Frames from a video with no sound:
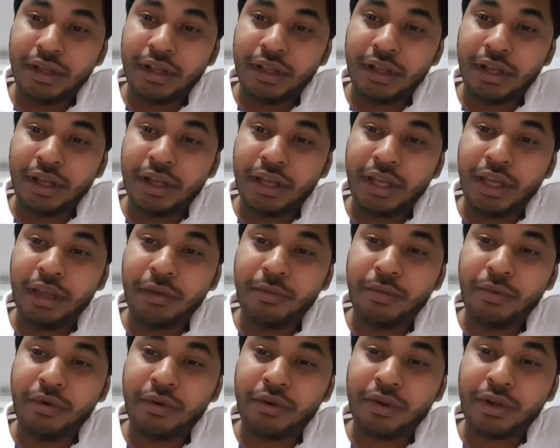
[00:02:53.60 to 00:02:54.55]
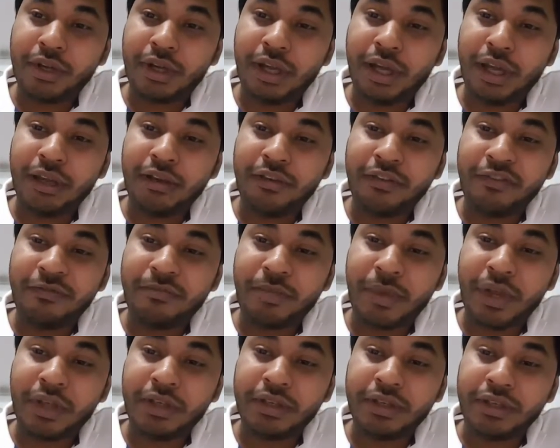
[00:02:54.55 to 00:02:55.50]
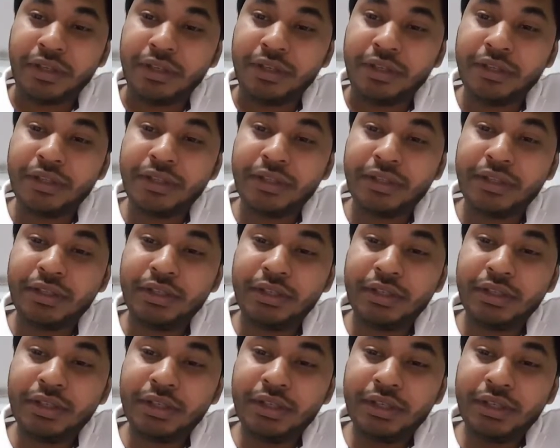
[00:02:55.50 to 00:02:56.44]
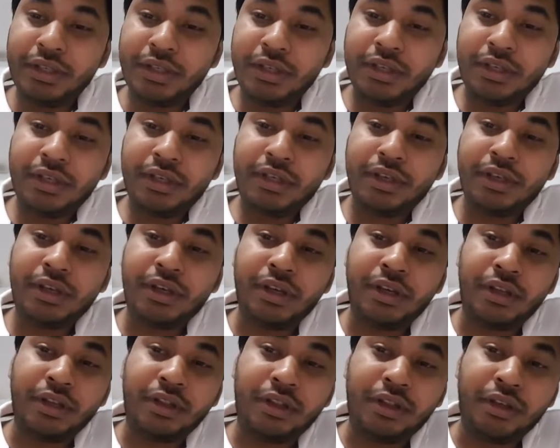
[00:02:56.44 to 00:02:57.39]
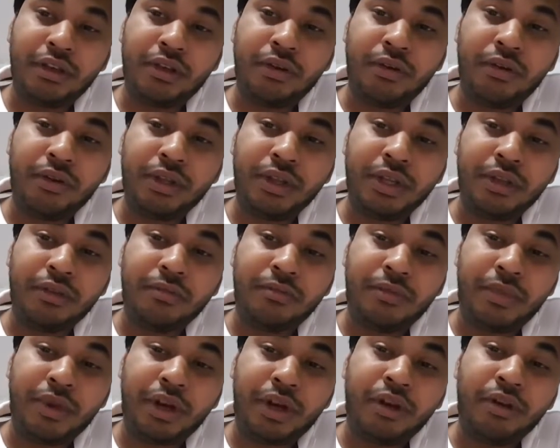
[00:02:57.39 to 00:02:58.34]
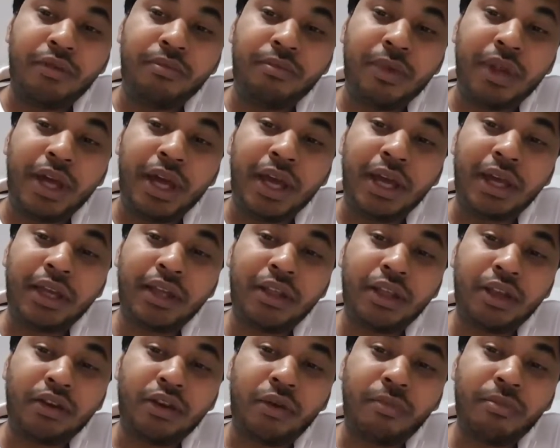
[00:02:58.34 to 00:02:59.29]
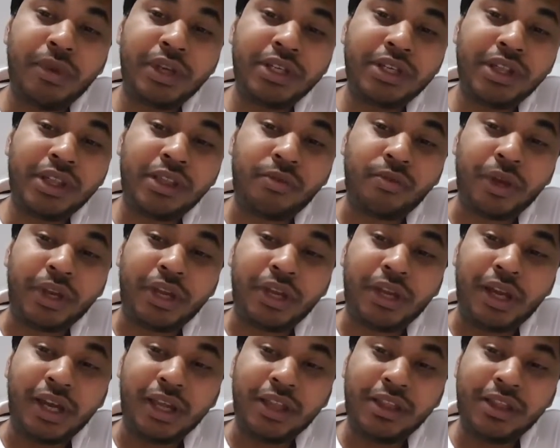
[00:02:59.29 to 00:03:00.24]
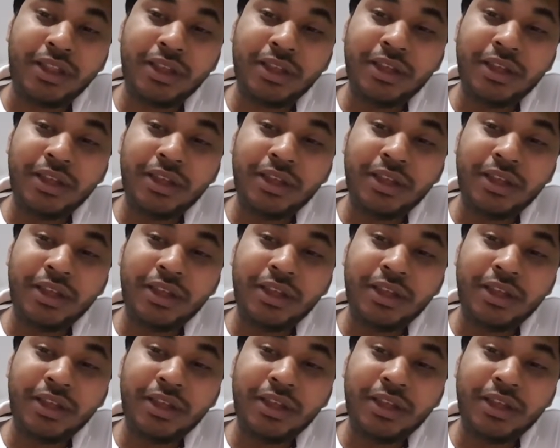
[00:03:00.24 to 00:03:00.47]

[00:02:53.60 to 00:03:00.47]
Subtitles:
the keyboard kind of pattern, the golden, brown, black, the combination is quite nice.